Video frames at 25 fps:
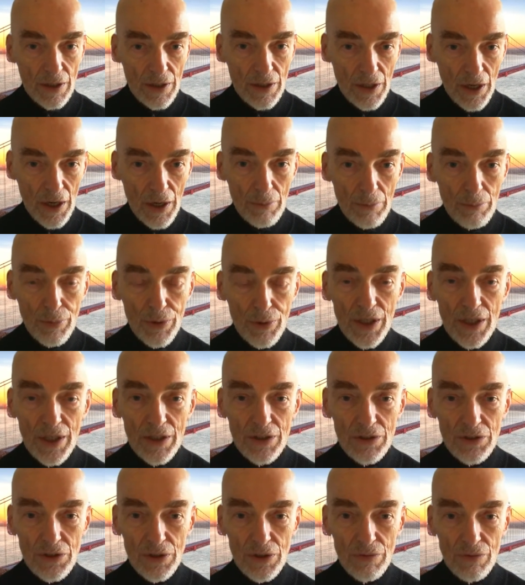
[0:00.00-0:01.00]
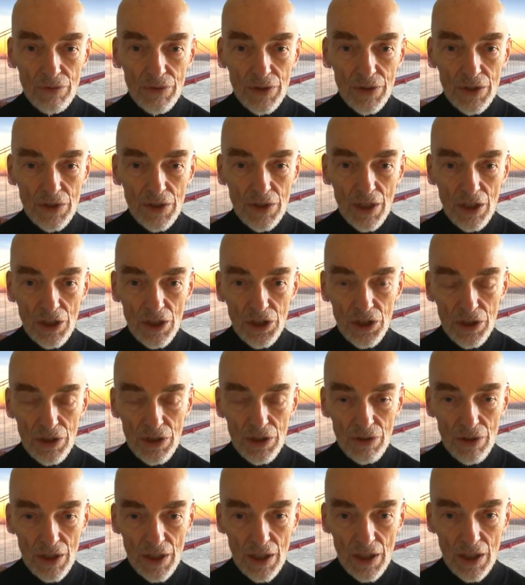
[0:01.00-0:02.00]
comprehensive discussion
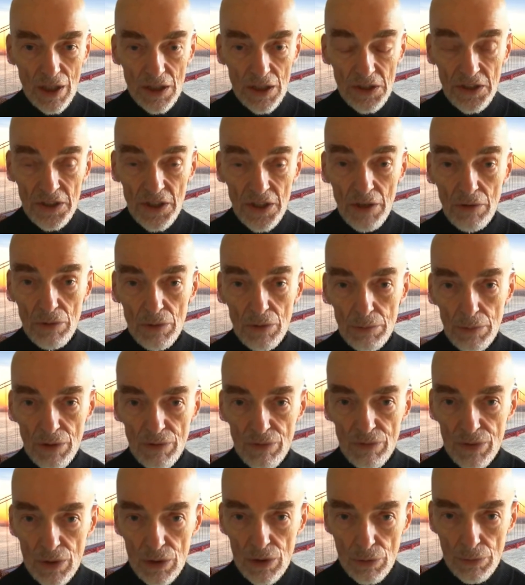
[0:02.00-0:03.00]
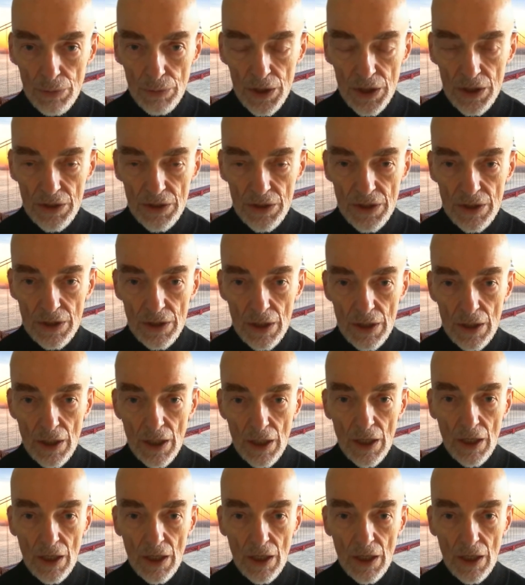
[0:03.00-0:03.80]
of the case, that would be voluminous.